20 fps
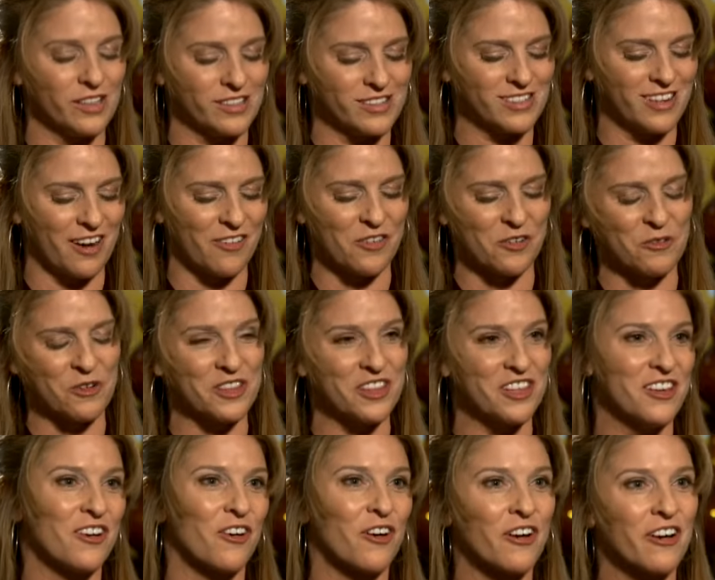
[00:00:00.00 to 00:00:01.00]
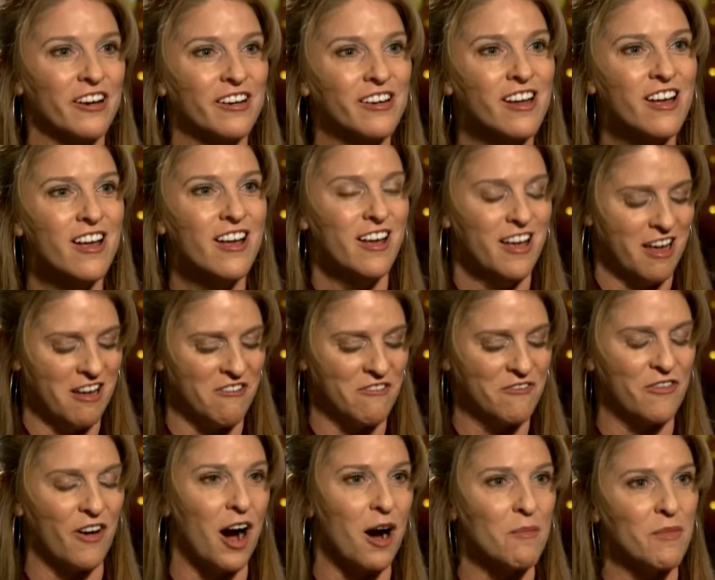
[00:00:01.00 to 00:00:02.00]
It's covered with urine and
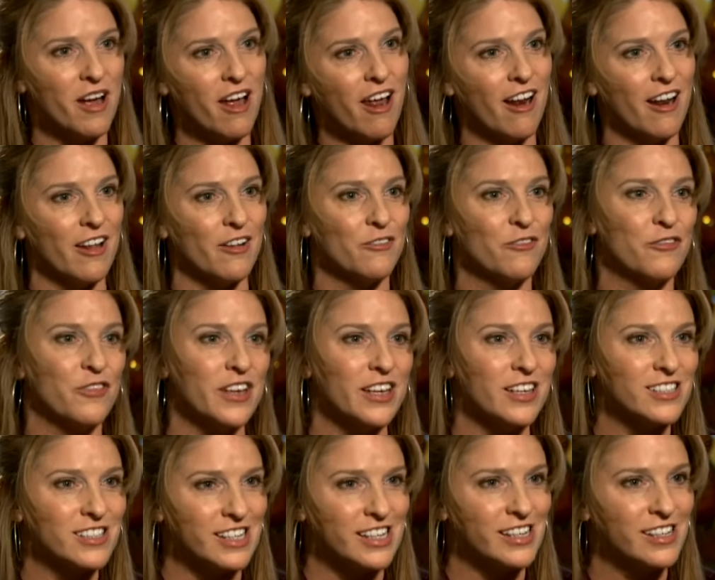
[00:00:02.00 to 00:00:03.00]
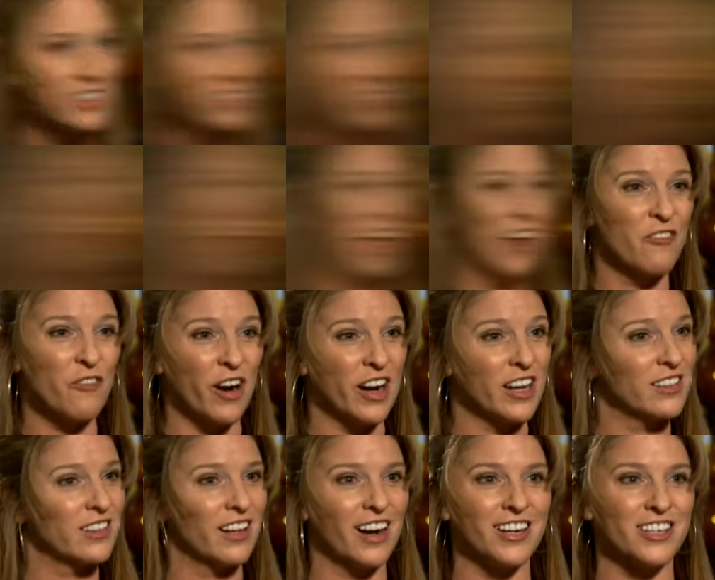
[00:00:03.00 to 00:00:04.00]
vomit and feces. And
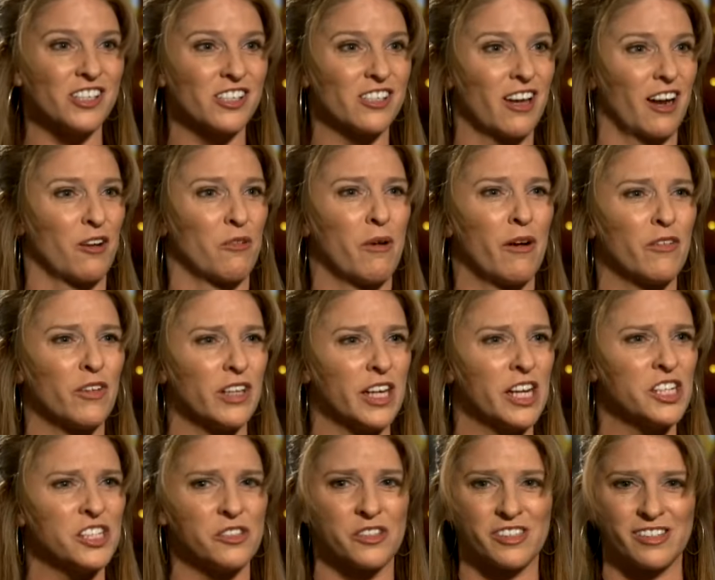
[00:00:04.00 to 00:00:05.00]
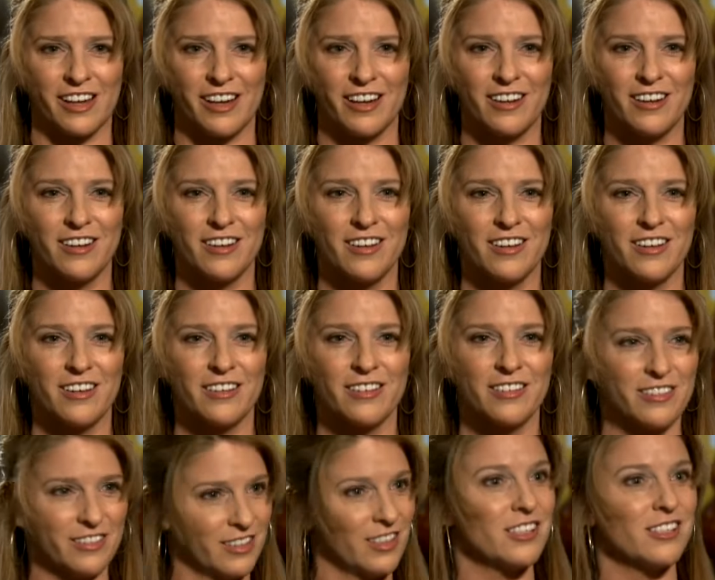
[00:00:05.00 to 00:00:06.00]
right then I just got a revelation. It's like
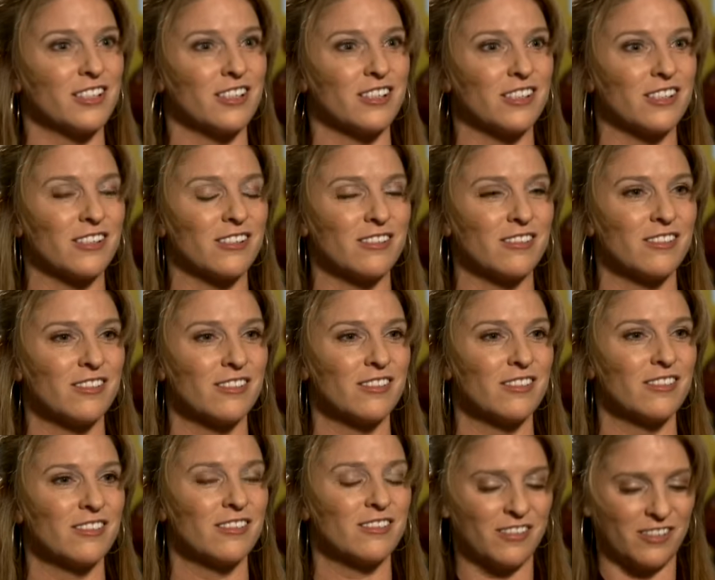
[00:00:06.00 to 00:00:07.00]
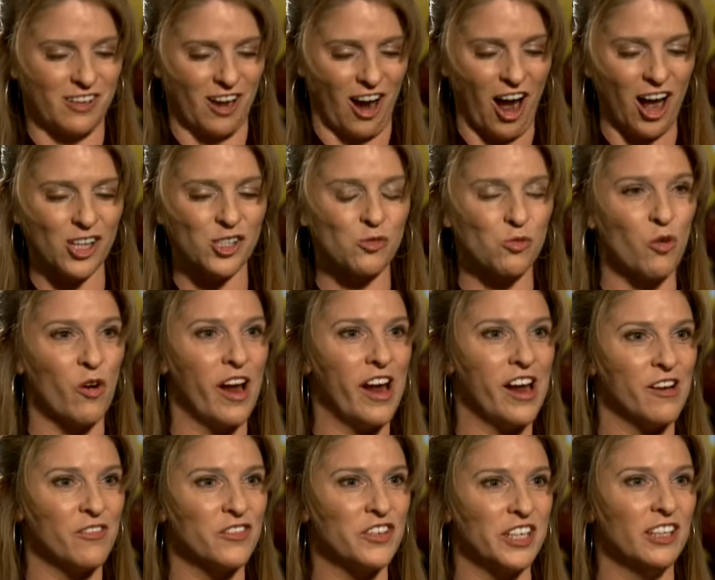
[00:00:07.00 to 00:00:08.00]
this is God's way
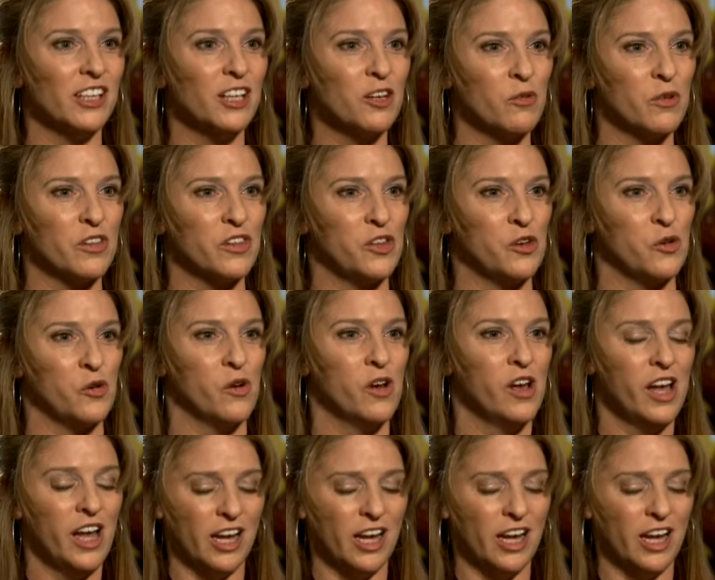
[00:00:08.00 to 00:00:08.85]
of dealing with you.